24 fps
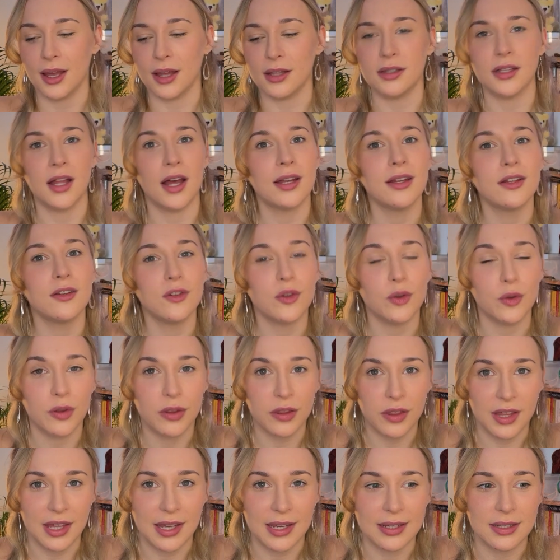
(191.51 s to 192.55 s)
learning new
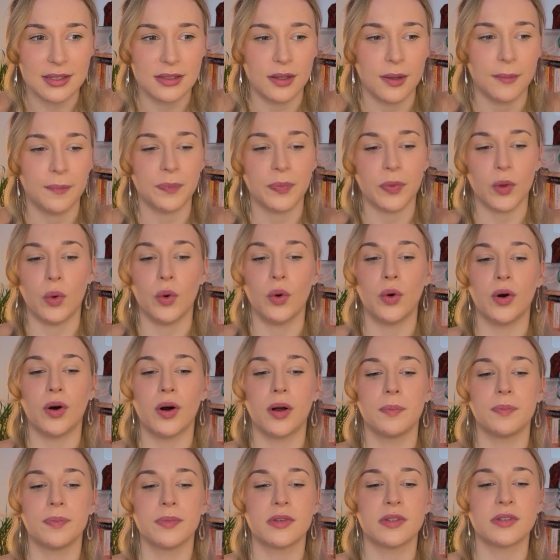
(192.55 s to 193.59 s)
things,
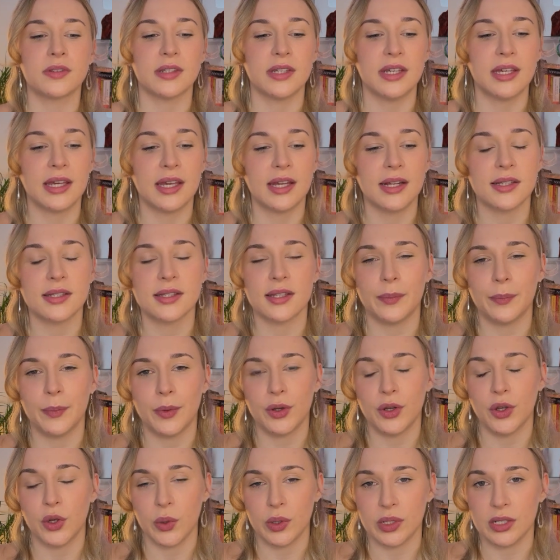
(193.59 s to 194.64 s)
or seeking
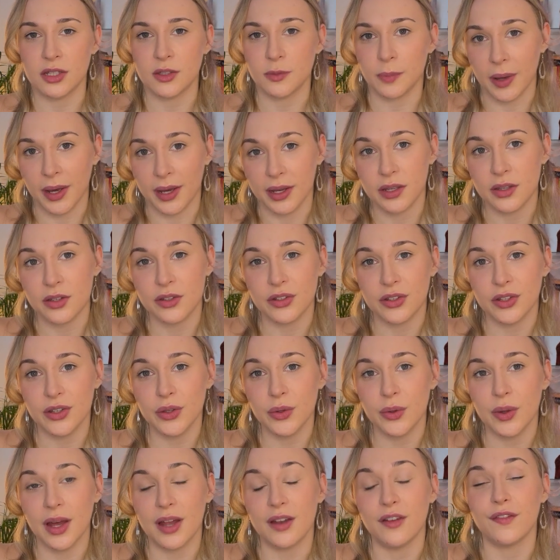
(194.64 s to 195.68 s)
someone who inspires
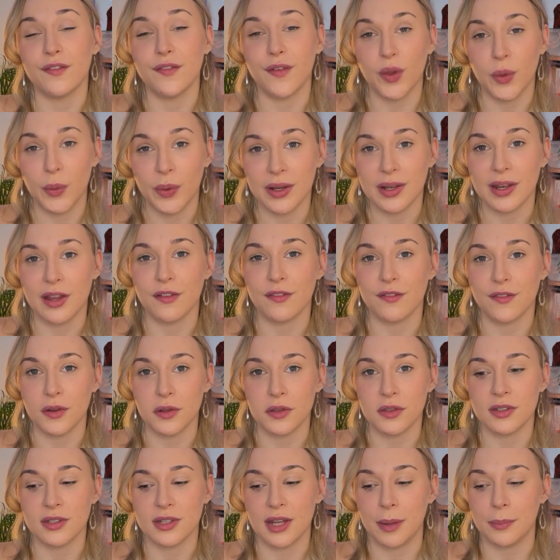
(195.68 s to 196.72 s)
you and following their
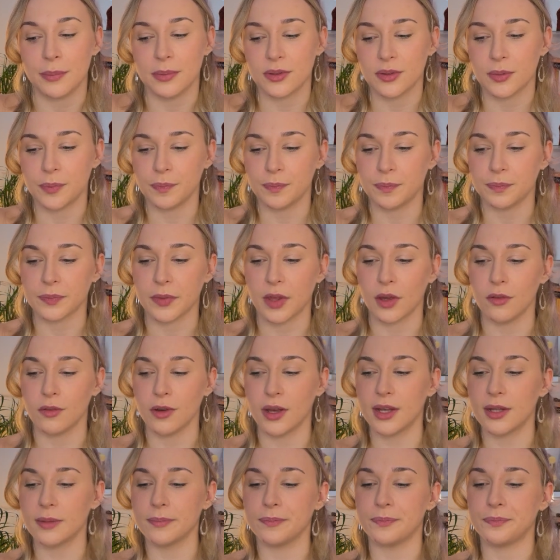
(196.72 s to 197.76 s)
footsteps, all
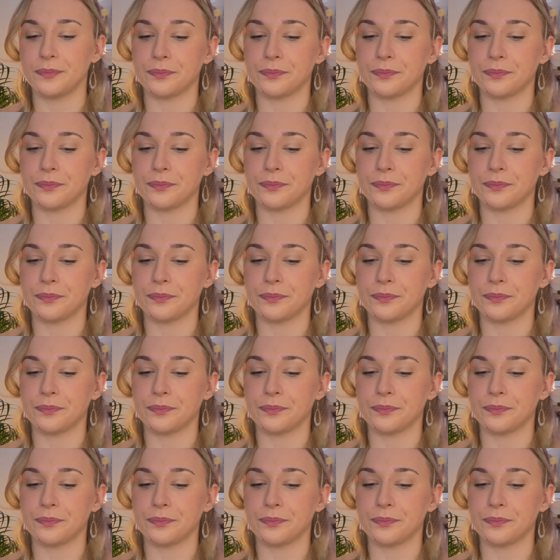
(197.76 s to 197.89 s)
right?